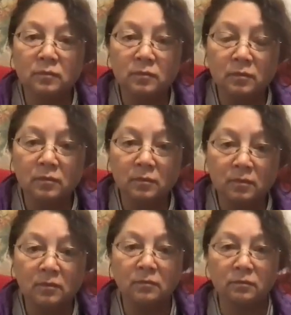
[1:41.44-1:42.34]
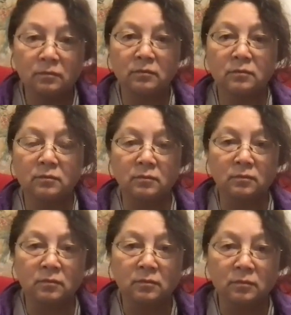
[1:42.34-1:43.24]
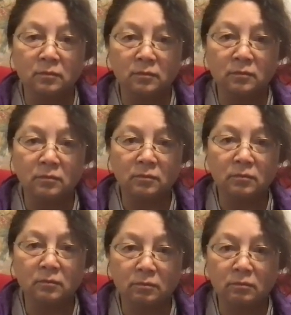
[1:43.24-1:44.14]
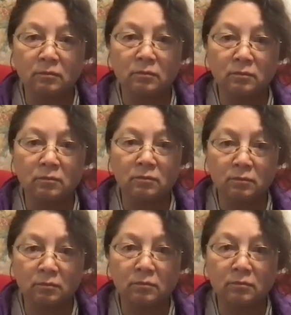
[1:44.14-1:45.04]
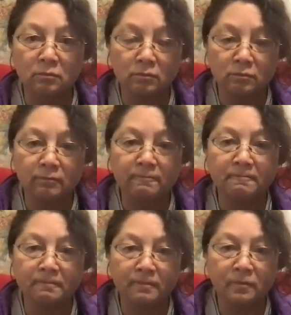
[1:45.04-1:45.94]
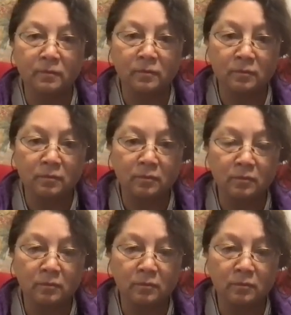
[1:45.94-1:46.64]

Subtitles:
[no speech]